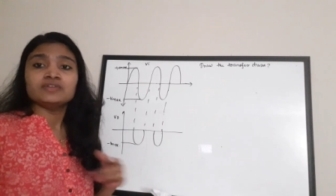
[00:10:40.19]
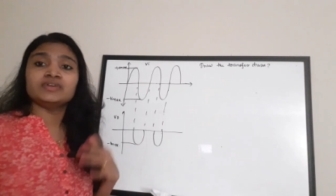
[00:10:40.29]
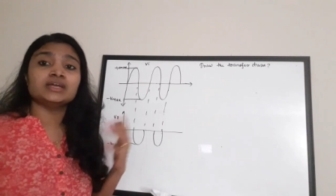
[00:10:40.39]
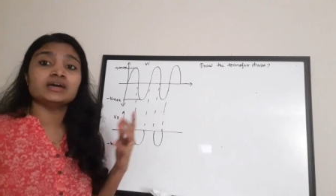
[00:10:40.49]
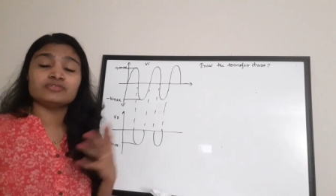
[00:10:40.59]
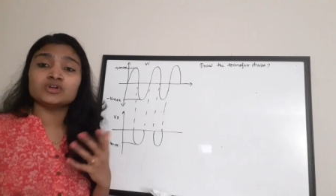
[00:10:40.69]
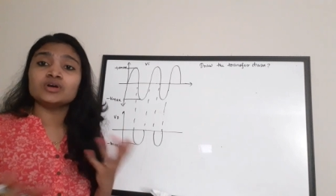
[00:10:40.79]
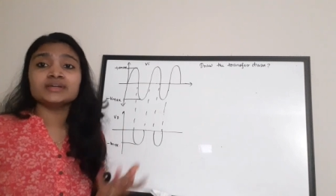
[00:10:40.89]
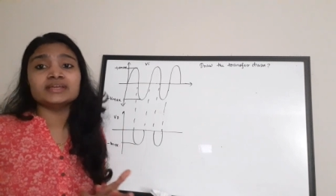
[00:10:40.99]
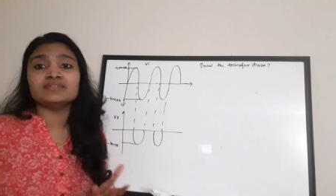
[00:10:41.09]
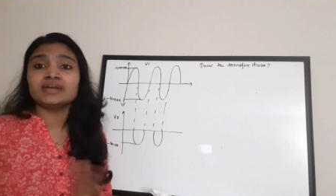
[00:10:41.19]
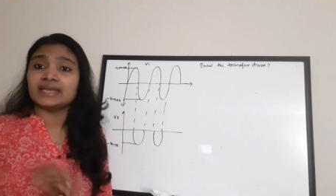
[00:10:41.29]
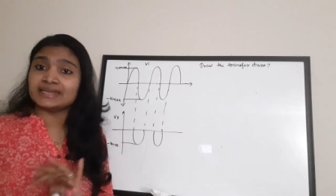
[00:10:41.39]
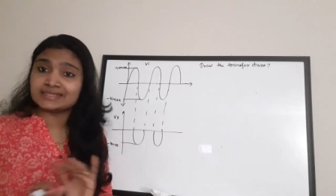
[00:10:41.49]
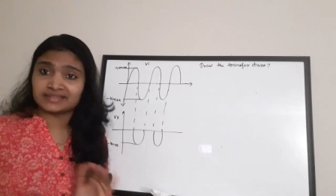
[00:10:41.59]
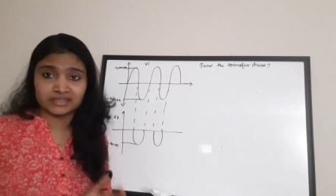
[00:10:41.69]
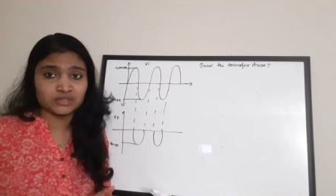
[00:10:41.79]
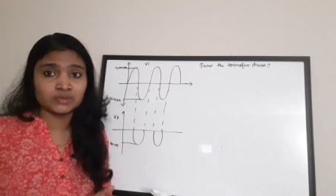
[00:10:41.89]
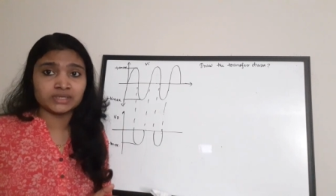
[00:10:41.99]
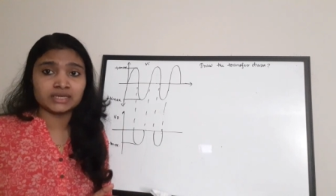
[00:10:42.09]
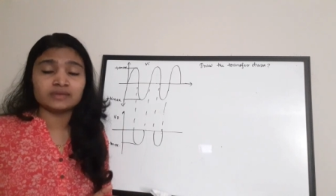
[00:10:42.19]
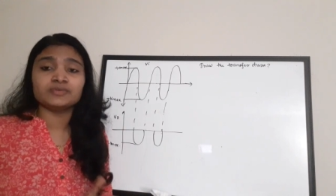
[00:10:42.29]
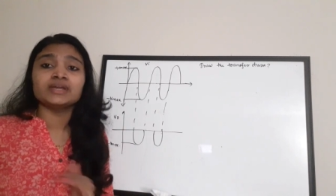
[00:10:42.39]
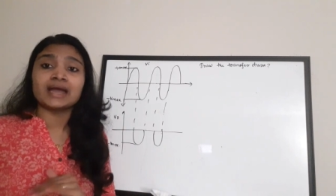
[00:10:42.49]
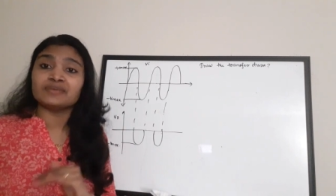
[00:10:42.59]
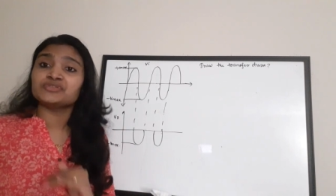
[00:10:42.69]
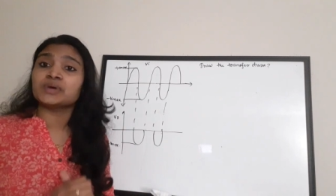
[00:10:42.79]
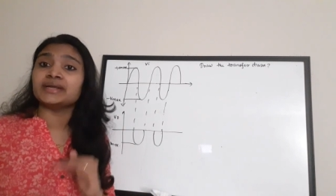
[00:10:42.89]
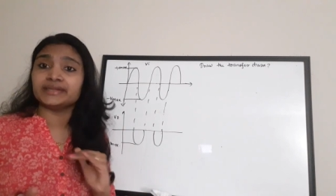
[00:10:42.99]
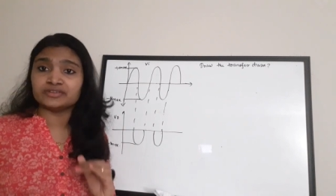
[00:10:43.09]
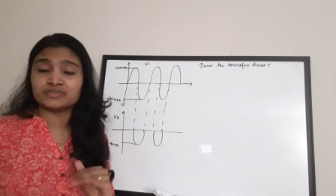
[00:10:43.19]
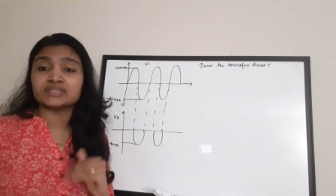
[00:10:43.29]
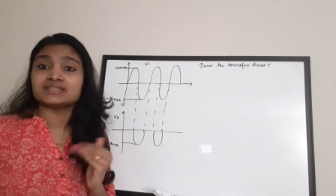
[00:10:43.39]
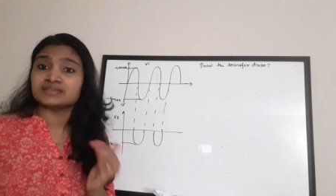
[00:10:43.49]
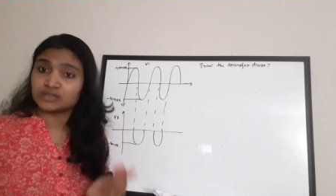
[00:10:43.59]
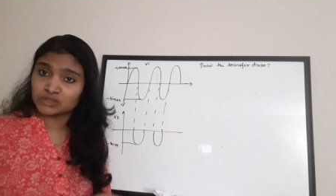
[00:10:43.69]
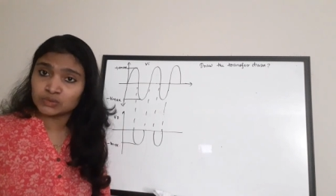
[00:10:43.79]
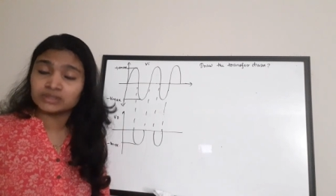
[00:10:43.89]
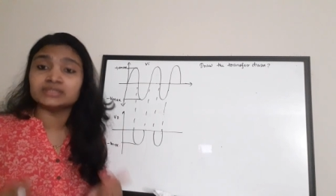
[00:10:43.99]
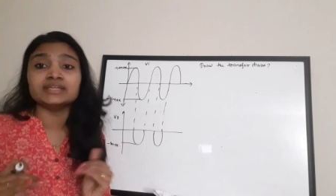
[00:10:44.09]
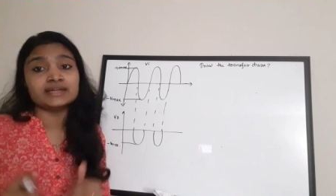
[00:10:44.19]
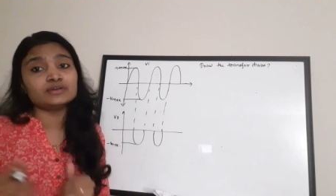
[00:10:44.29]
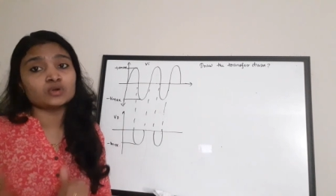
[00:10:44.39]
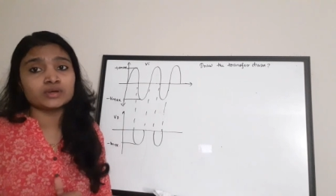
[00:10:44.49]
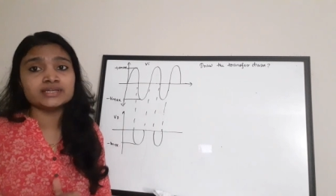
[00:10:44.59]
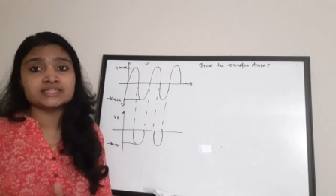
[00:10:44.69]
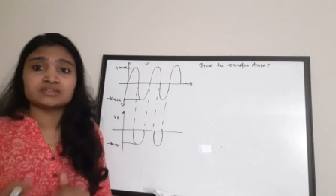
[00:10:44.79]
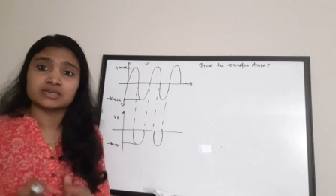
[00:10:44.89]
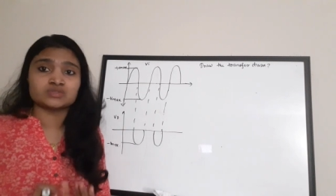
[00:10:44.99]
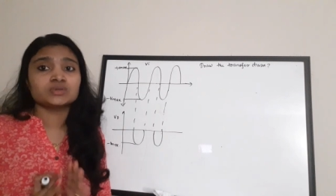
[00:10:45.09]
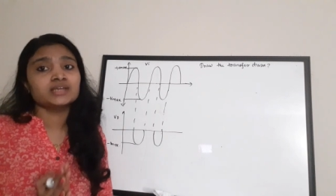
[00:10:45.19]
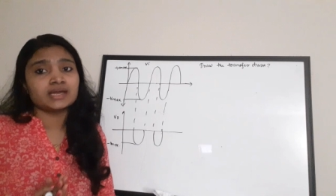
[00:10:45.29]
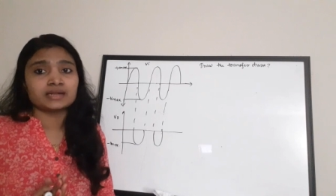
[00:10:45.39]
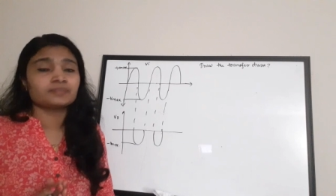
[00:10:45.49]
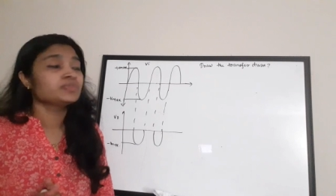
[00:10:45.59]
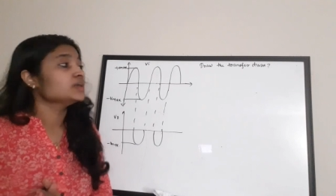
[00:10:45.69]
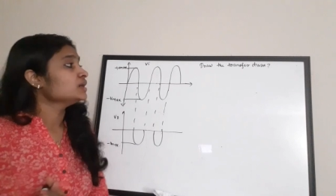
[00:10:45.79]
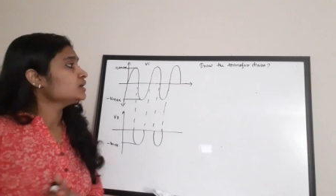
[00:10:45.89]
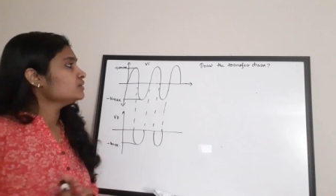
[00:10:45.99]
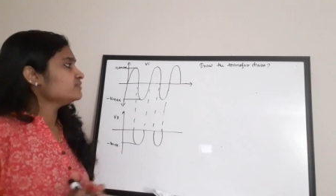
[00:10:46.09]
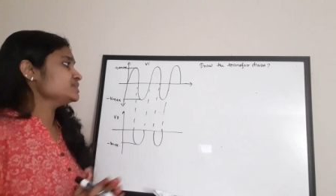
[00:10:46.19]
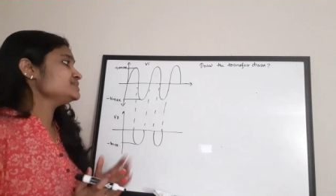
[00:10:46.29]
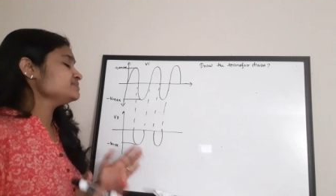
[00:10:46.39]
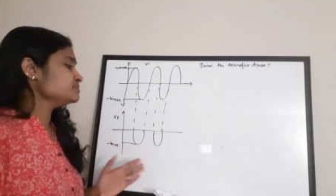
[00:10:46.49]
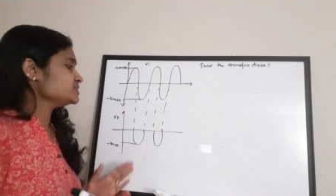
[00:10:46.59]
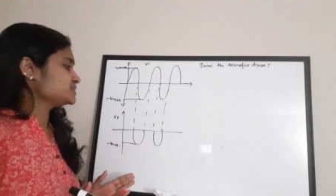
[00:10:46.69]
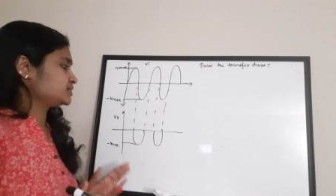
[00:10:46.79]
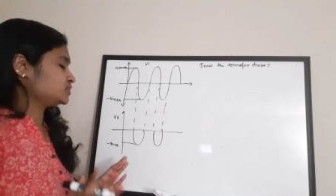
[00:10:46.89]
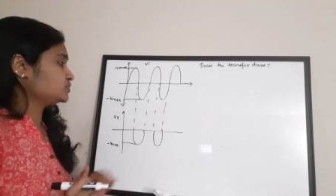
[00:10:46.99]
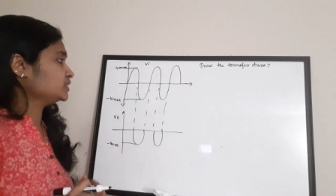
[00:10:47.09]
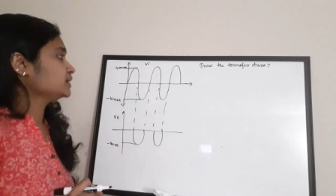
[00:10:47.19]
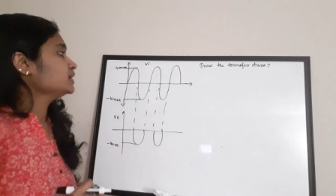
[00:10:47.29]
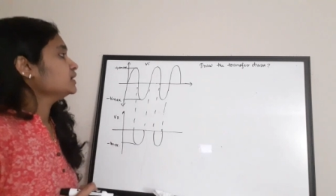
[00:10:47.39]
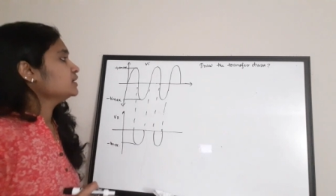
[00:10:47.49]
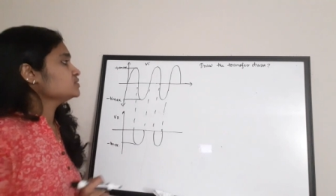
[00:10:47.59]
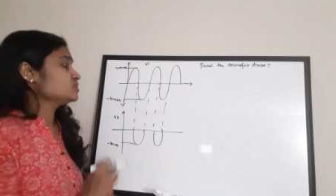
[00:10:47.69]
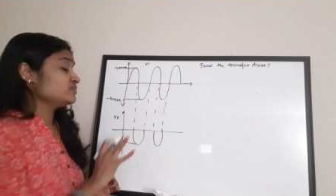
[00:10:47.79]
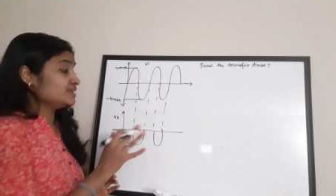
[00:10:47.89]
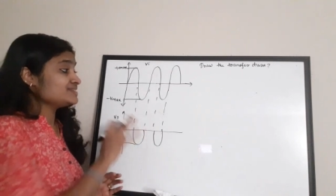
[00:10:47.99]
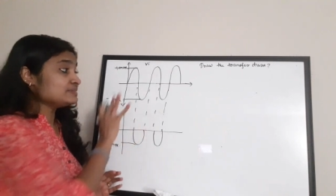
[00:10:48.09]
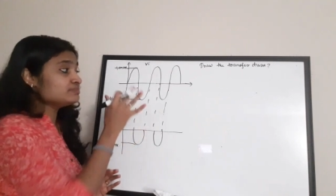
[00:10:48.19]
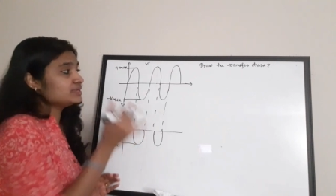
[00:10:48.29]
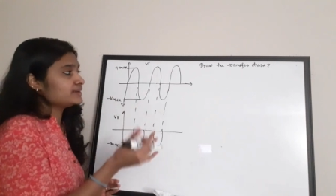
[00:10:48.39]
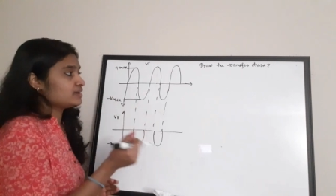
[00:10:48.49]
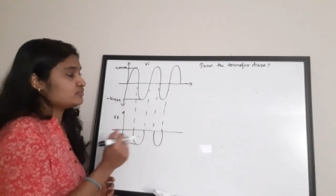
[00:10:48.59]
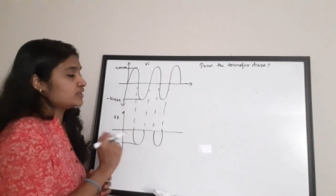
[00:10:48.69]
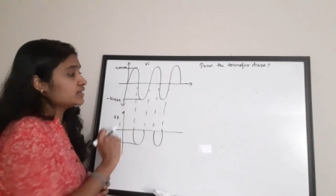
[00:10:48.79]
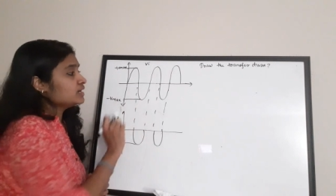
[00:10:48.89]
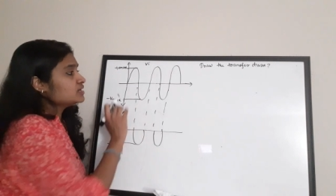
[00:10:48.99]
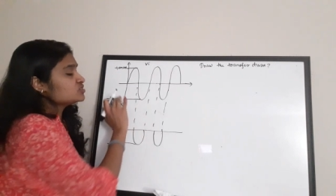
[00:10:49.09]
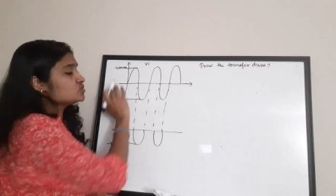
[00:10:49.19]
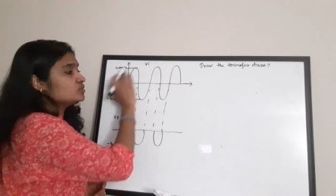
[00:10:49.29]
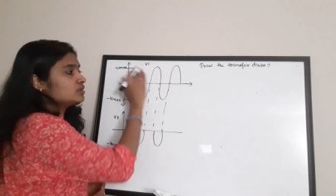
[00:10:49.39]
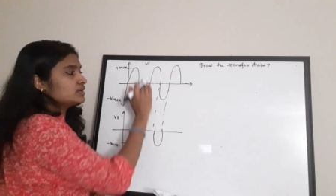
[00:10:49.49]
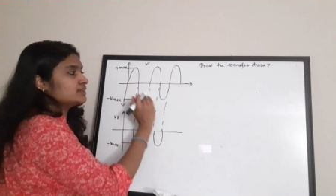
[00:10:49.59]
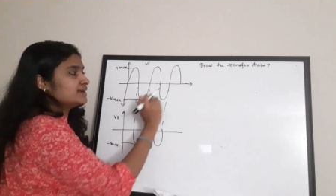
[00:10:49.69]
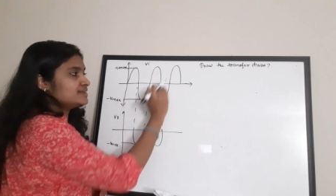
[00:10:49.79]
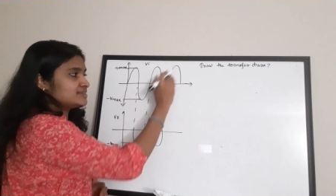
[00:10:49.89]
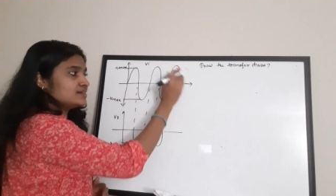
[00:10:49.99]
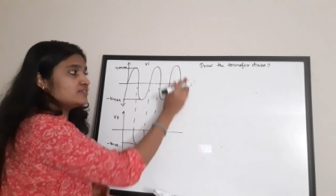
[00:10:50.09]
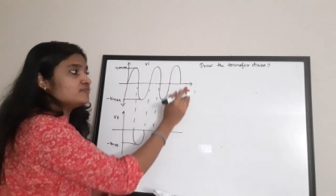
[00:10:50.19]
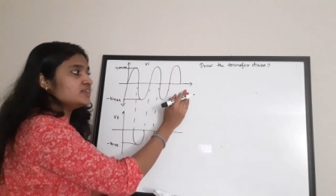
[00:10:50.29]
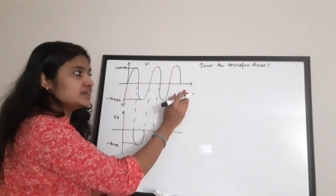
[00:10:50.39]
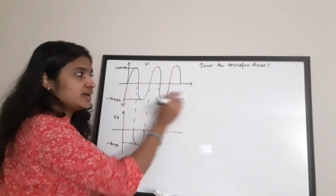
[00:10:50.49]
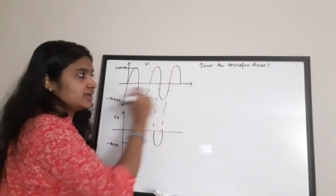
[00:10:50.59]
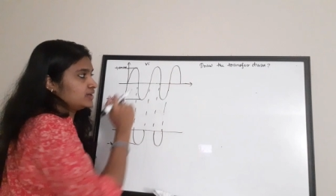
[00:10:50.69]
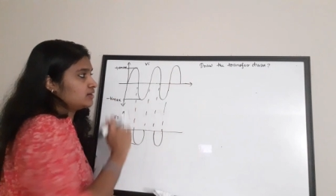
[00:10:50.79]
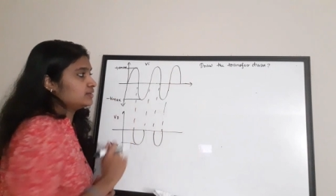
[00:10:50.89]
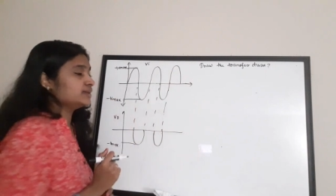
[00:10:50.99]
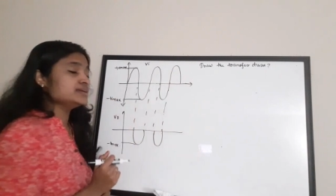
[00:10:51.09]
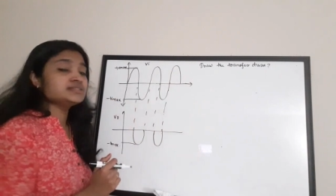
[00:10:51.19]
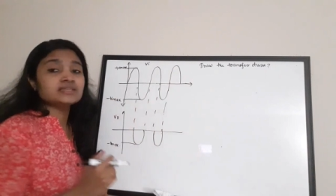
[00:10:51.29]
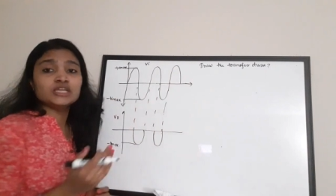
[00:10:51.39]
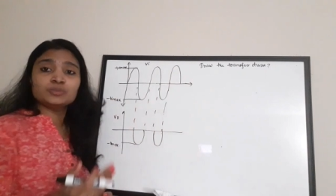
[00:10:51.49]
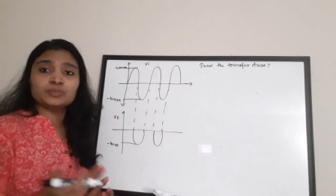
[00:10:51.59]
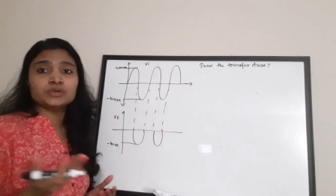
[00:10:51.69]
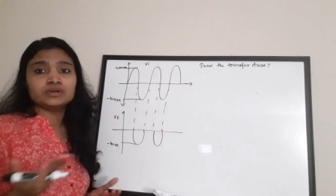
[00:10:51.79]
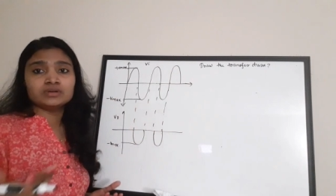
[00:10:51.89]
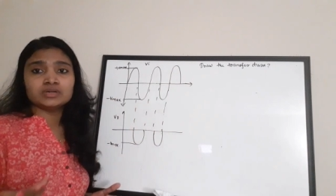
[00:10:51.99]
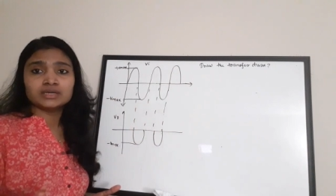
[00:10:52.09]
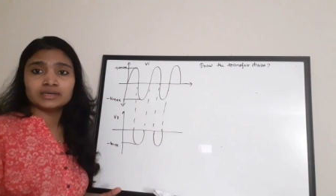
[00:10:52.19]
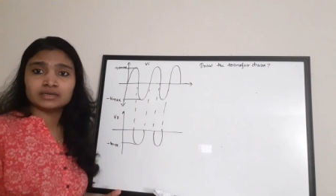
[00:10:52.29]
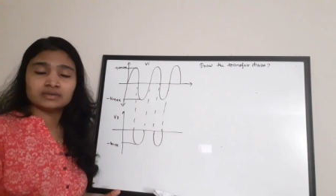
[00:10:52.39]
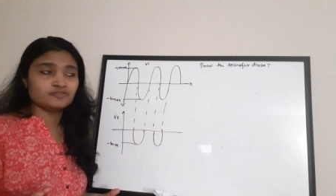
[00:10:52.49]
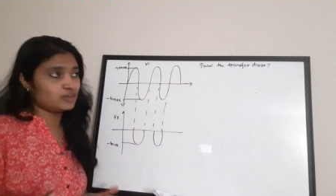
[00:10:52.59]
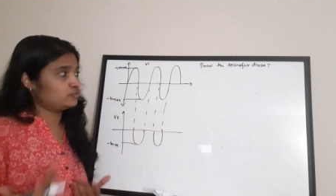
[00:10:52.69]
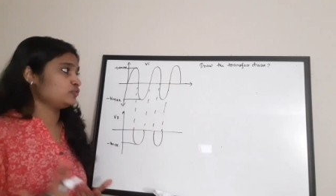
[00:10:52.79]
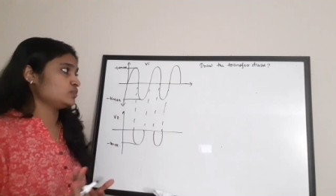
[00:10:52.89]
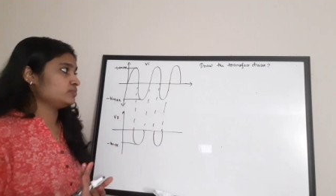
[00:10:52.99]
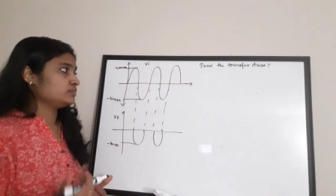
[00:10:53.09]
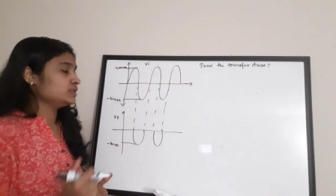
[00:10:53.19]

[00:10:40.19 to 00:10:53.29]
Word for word: We have not given any circuit here. We have to identify the circuit, then draw its transfer carrier. Very simple circuit, right? Sorry, very simple graph, right? So, there is a VI, that is input waveform.